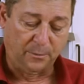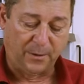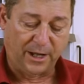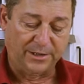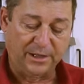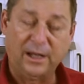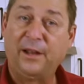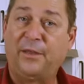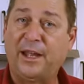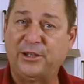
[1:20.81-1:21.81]
But
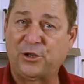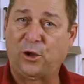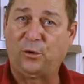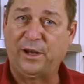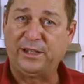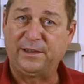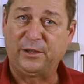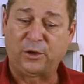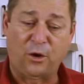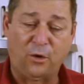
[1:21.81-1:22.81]
that is already the
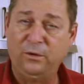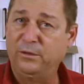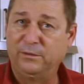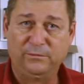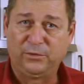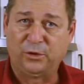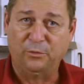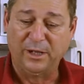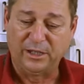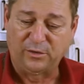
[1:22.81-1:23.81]
dough, 2
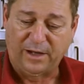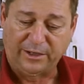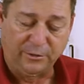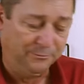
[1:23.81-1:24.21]
minutes flat.